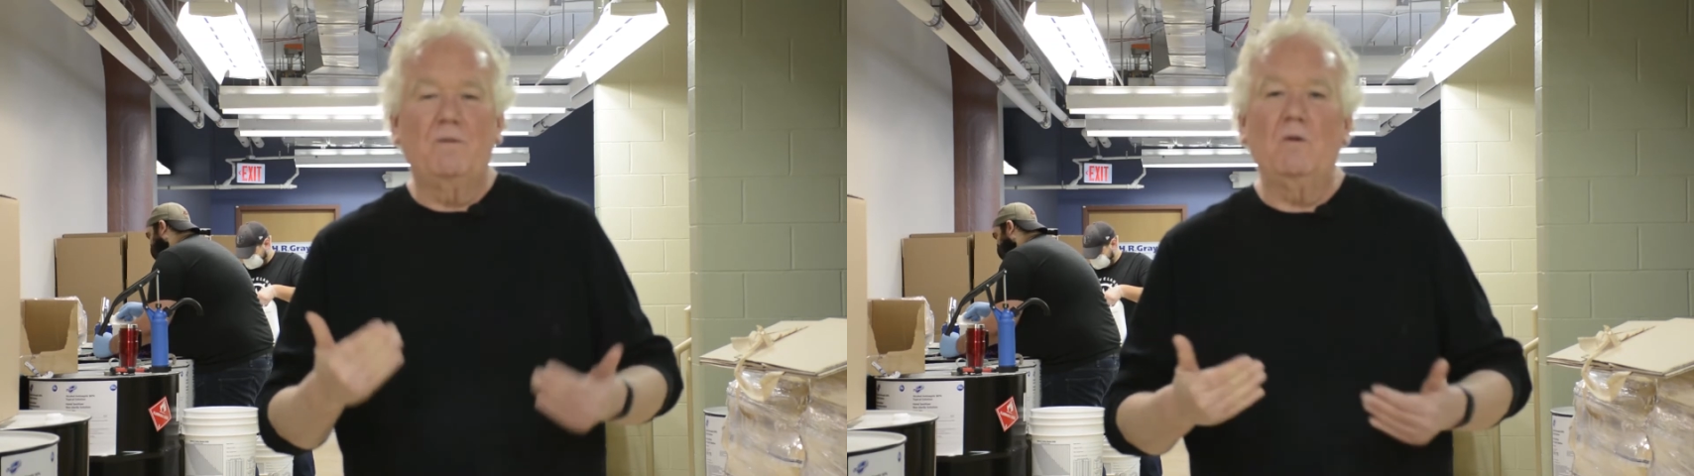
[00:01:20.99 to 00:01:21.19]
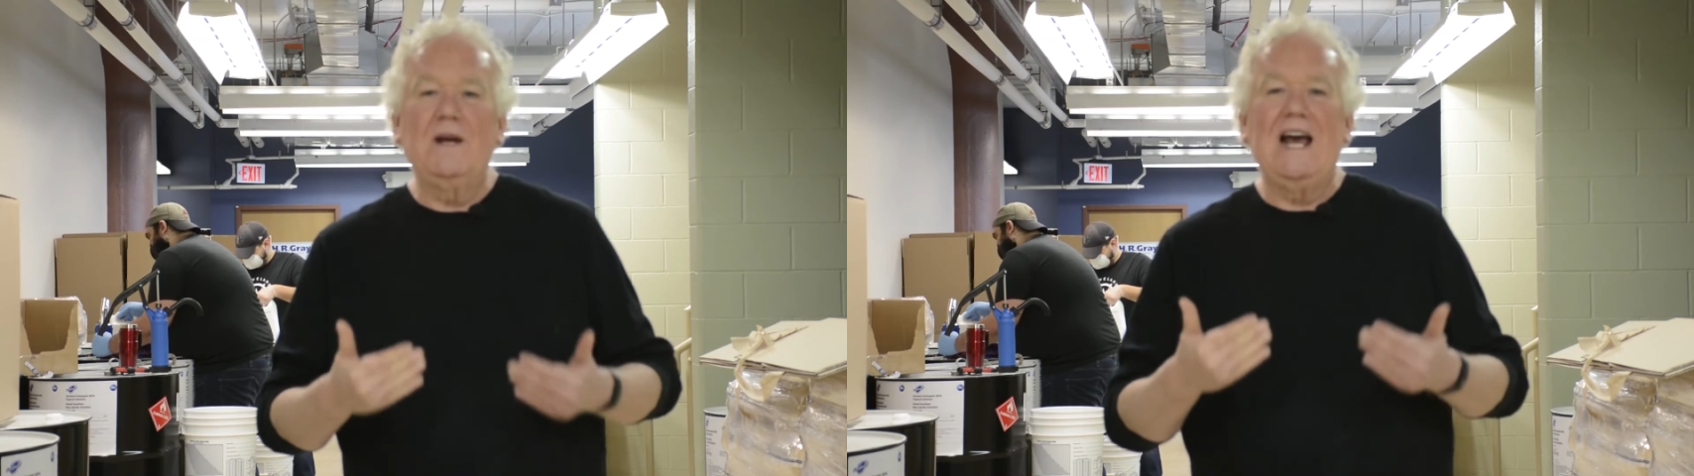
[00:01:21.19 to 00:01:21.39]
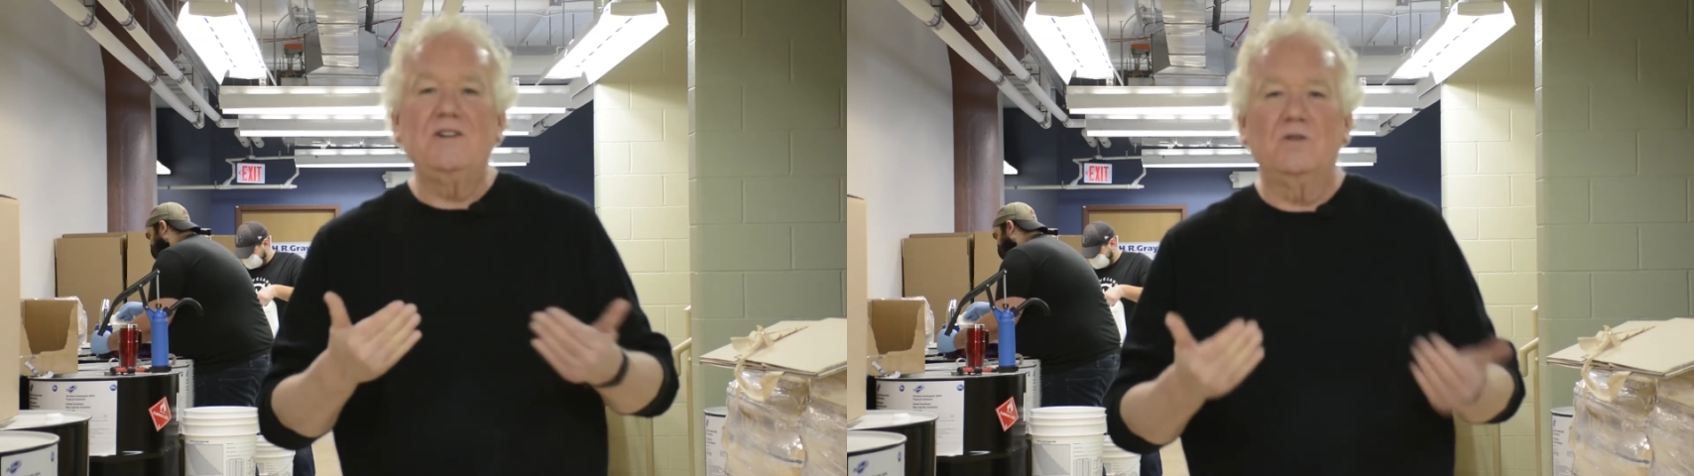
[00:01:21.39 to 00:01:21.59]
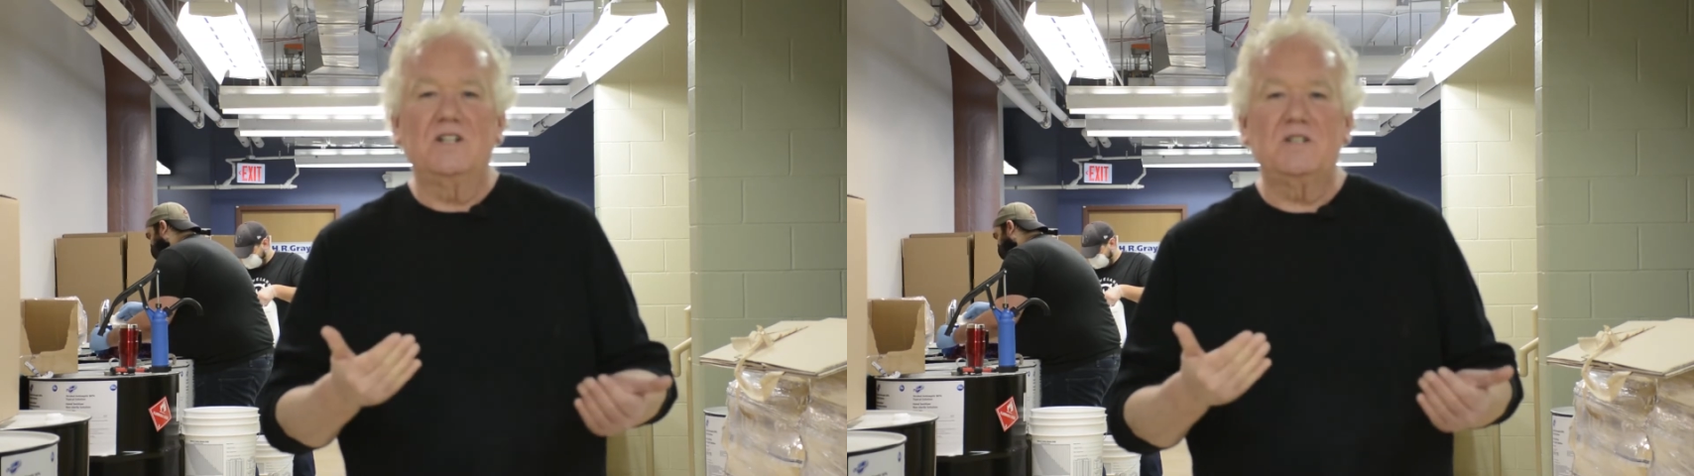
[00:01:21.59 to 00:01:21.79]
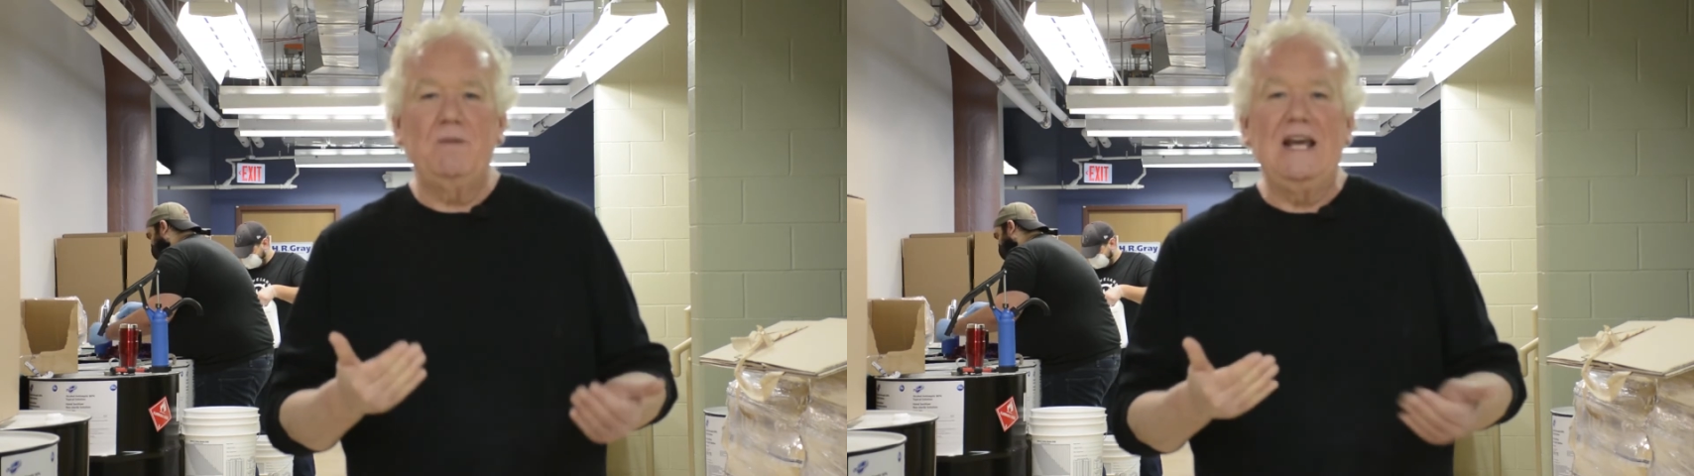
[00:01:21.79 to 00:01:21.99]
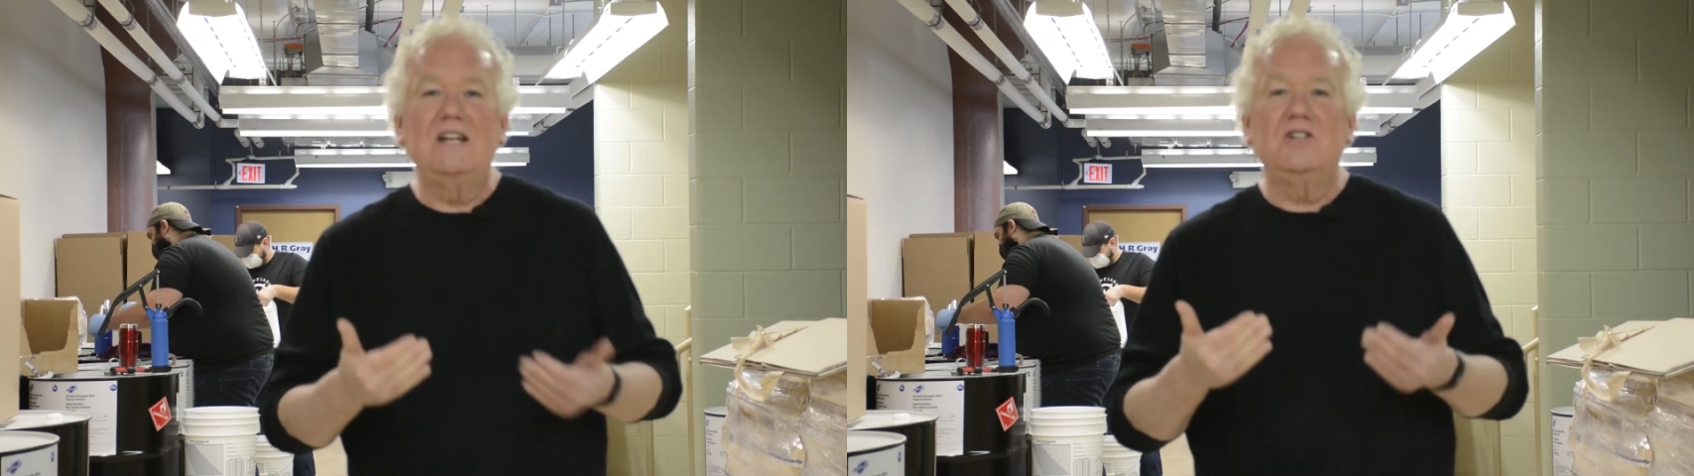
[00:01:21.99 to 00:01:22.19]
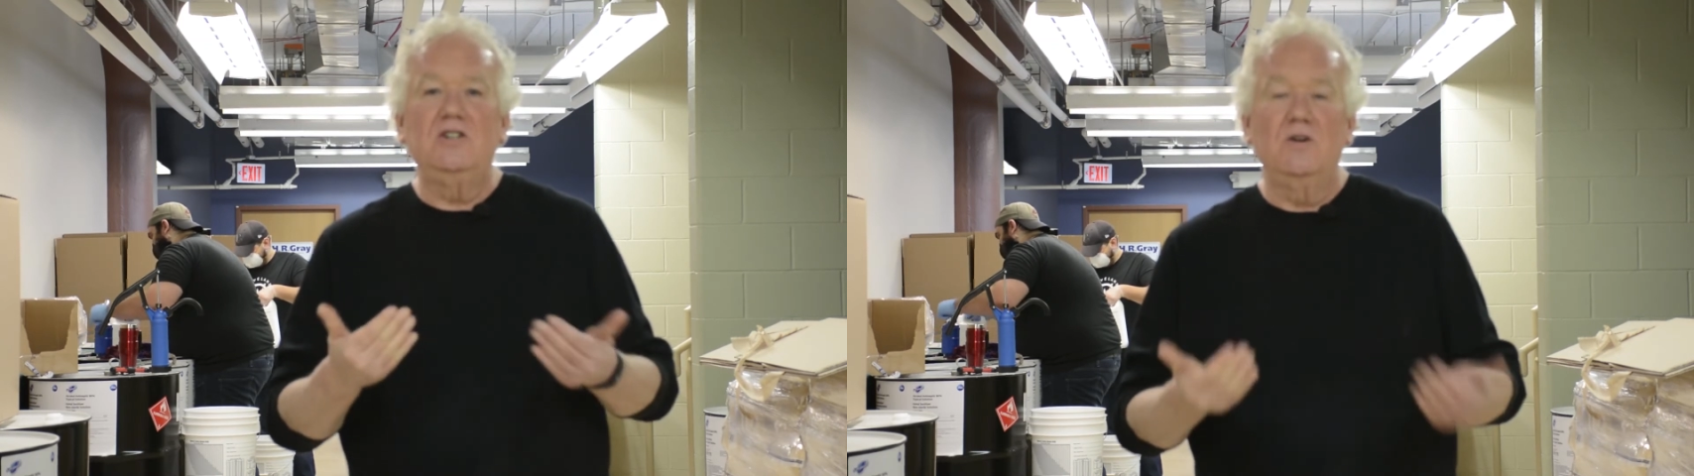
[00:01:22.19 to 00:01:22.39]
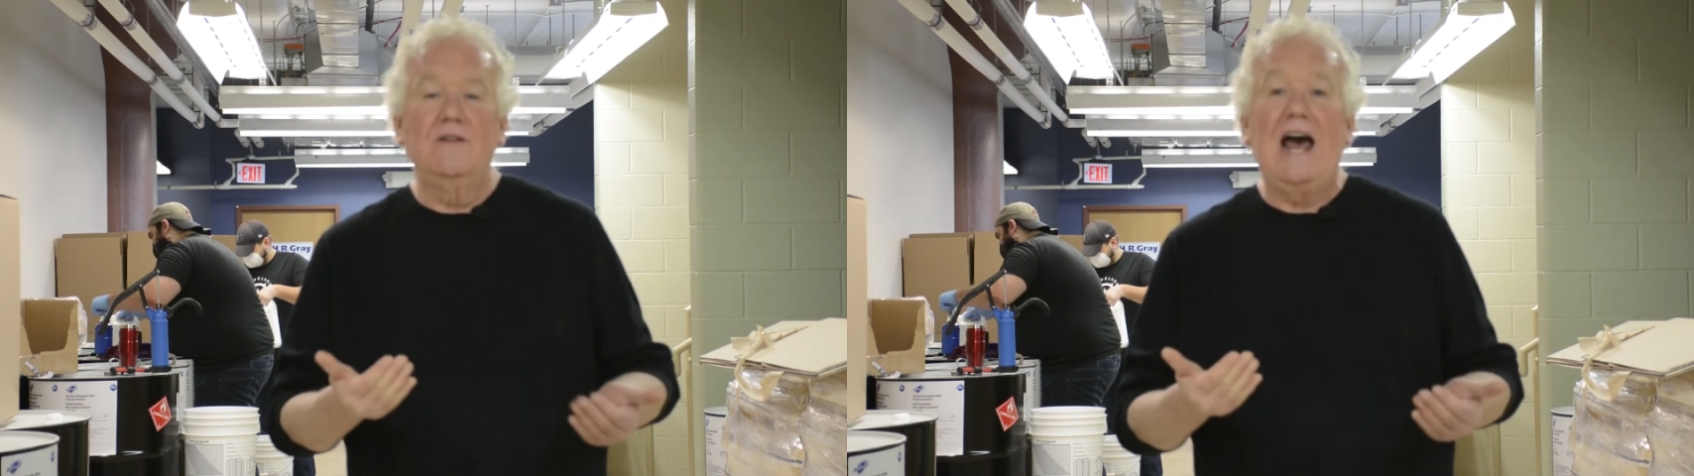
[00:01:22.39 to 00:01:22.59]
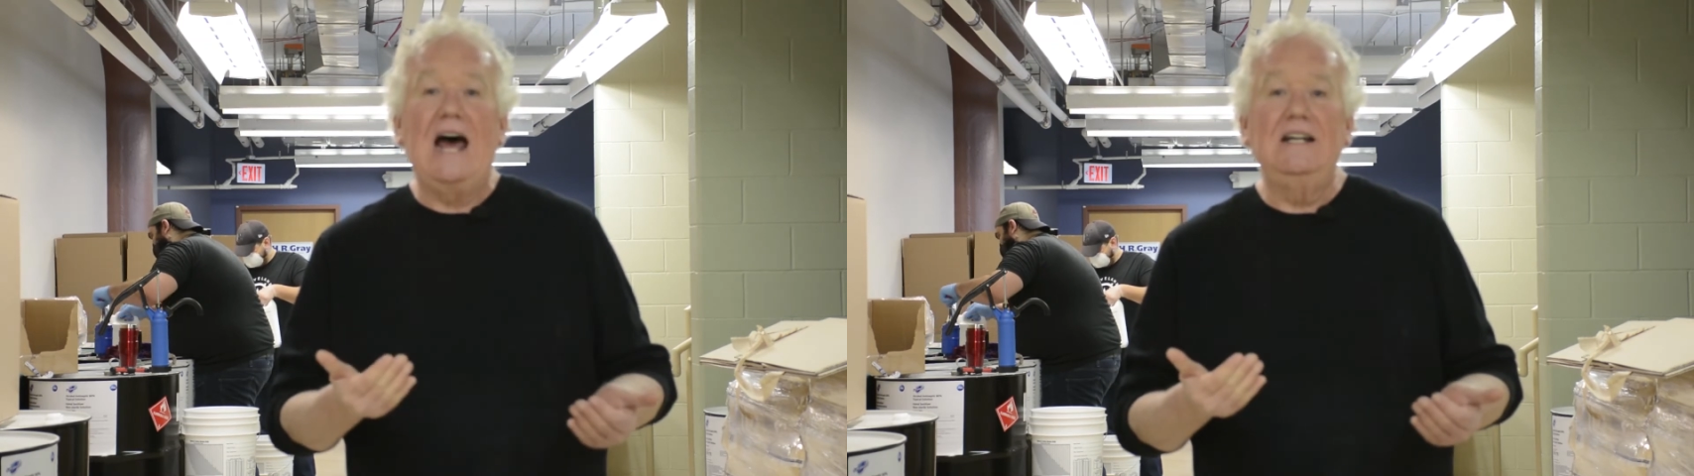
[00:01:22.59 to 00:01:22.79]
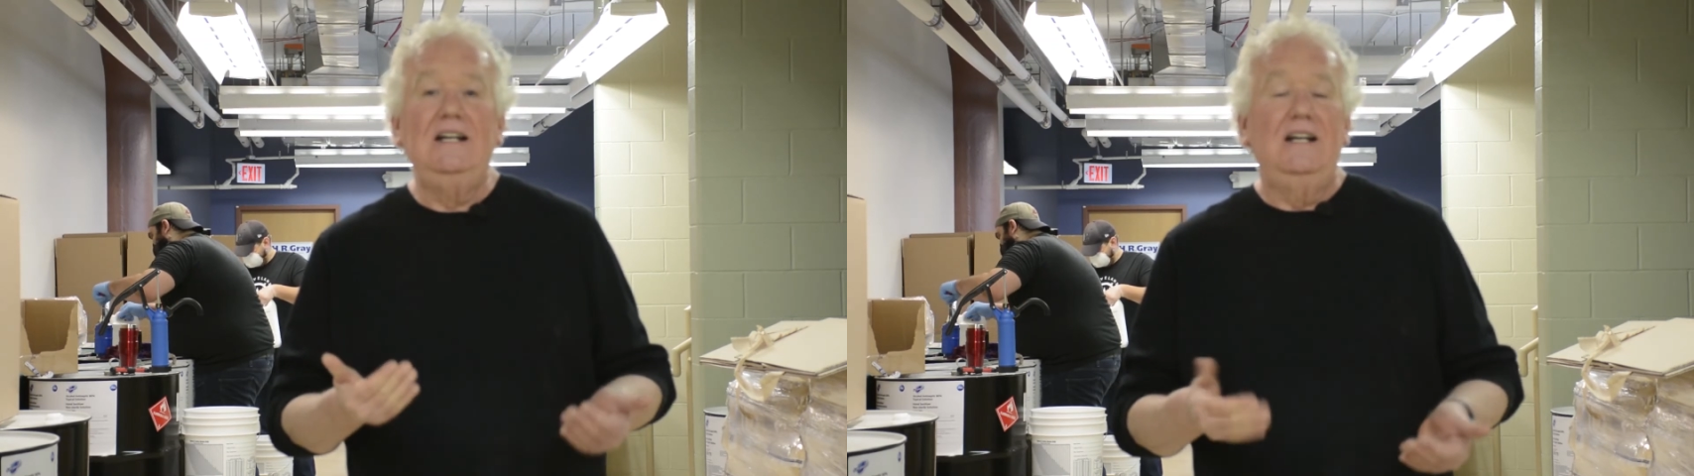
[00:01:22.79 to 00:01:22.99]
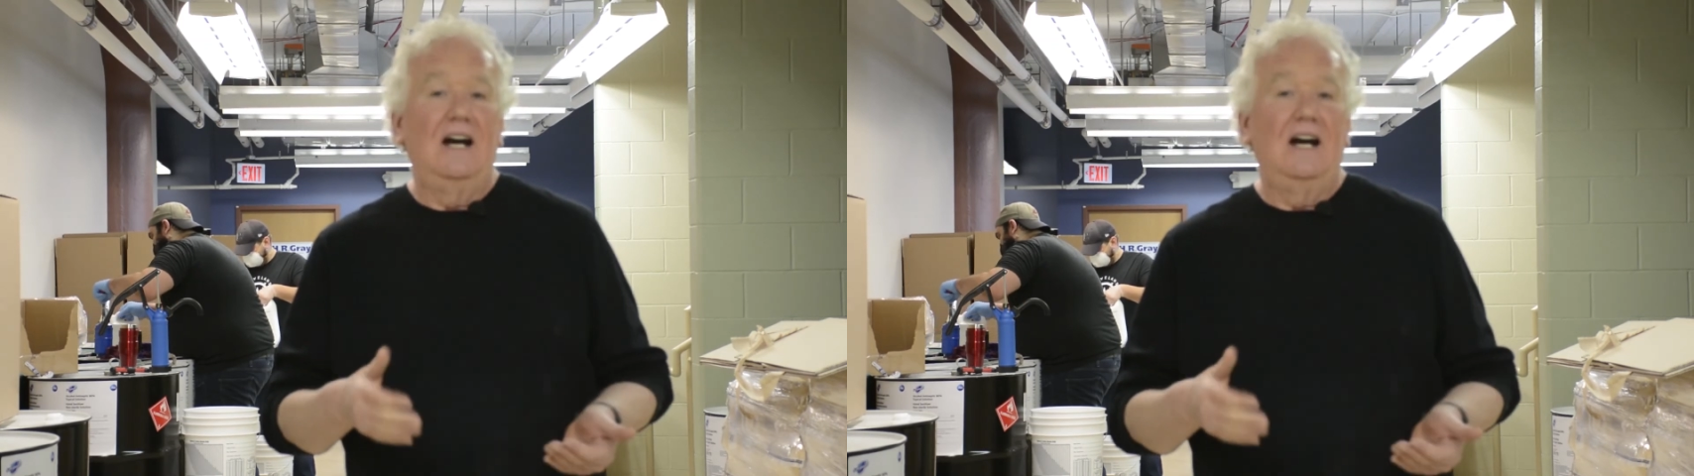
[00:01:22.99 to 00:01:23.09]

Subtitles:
but we had to expand to do that.